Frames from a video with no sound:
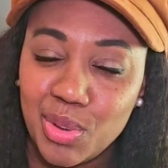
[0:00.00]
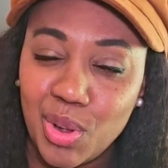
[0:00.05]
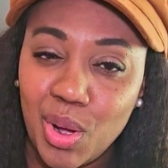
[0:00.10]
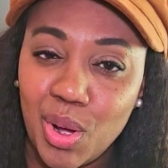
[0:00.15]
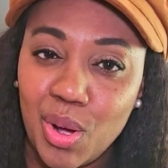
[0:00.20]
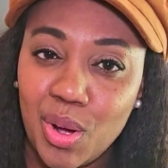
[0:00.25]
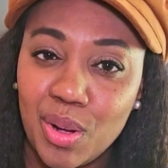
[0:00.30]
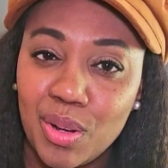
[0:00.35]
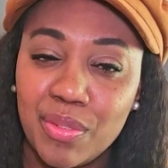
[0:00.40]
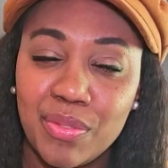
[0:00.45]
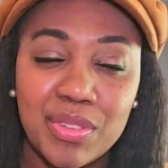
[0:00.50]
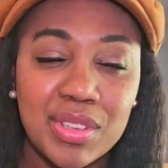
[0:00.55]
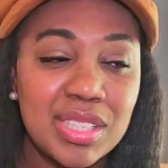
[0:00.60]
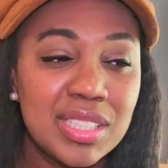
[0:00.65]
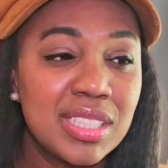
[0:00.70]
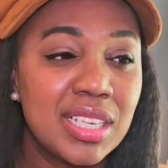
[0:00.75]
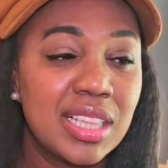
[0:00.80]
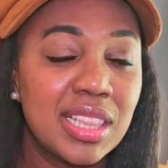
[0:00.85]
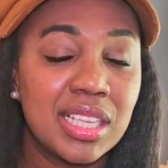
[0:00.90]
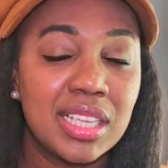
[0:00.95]
y'all, if
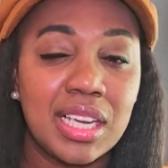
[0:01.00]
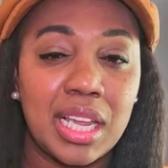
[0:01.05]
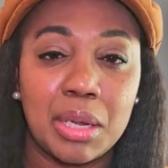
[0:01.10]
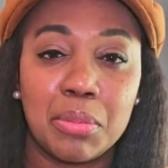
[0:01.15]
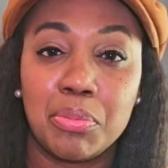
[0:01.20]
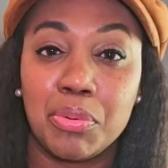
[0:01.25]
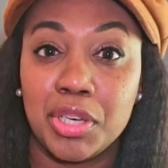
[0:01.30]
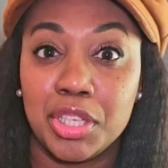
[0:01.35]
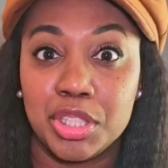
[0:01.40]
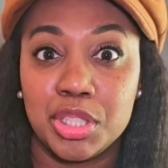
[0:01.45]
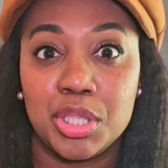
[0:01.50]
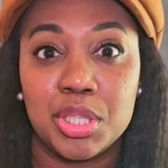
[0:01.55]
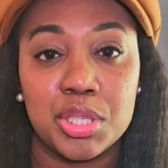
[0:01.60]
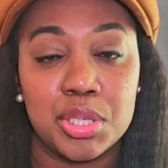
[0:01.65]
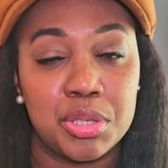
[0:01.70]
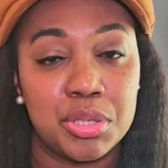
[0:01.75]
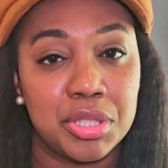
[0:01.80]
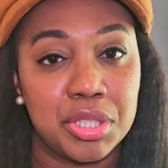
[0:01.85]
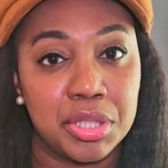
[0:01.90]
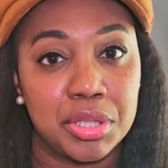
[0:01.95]
it's nothing like precious
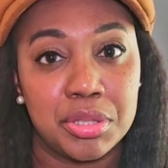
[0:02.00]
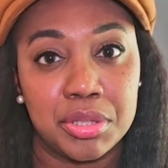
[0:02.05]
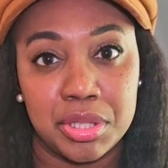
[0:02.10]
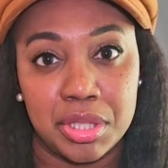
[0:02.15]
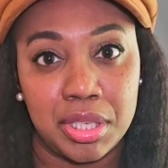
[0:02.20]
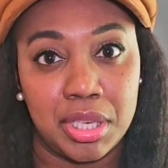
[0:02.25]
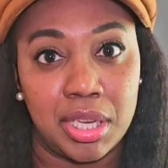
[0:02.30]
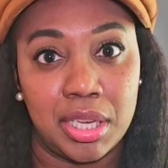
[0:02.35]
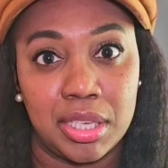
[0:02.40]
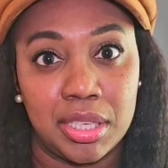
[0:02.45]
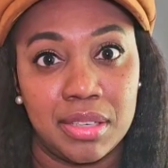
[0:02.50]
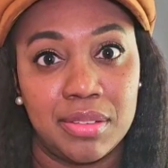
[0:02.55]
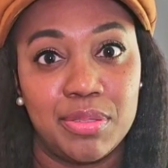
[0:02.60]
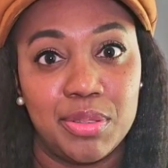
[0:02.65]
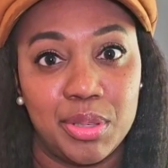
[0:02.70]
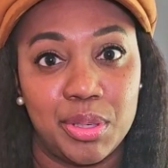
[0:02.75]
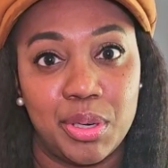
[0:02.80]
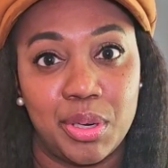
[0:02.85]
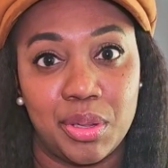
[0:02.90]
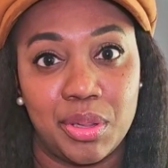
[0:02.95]
or dear to life,
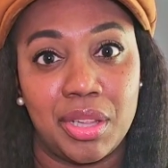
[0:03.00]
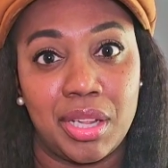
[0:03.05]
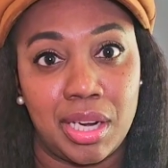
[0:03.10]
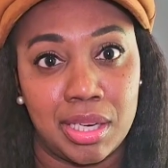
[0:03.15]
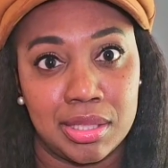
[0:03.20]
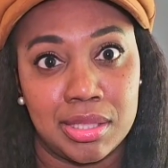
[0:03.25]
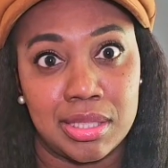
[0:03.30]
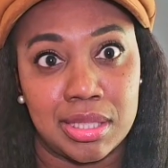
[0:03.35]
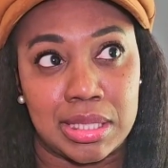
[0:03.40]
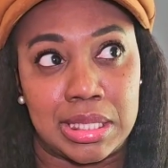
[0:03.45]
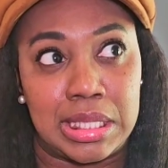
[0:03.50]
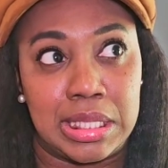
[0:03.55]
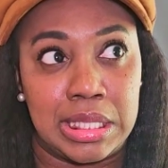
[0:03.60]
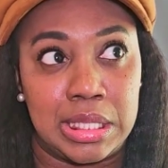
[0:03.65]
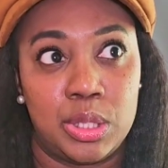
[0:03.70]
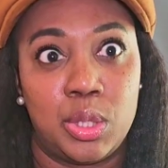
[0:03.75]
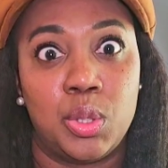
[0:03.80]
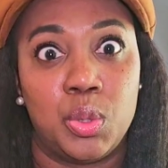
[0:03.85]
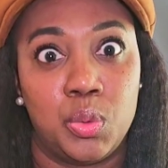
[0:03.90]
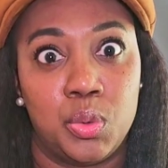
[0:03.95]
that I just
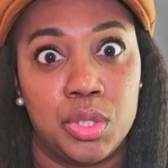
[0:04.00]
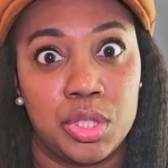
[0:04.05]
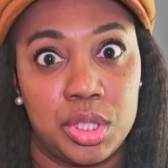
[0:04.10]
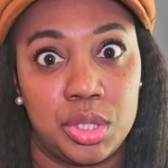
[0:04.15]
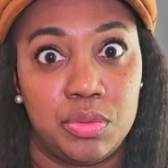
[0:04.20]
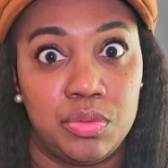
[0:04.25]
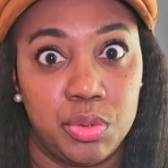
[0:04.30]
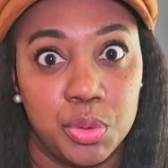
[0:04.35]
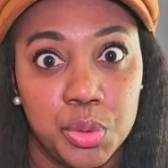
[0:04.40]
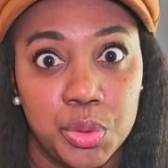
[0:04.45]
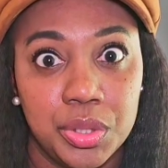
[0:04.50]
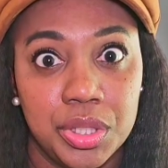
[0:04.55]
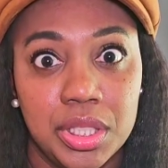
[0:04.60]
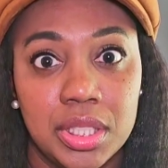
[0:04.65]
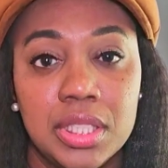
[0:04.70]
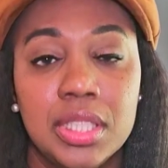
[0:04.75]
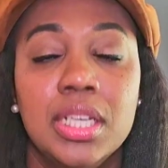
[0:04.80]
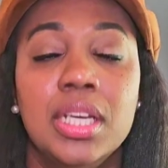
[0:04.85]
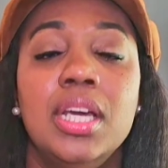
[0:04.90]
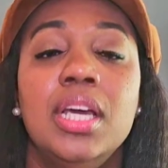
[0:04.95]
don't want to
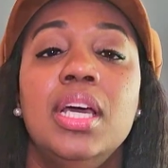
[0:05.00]
ruin,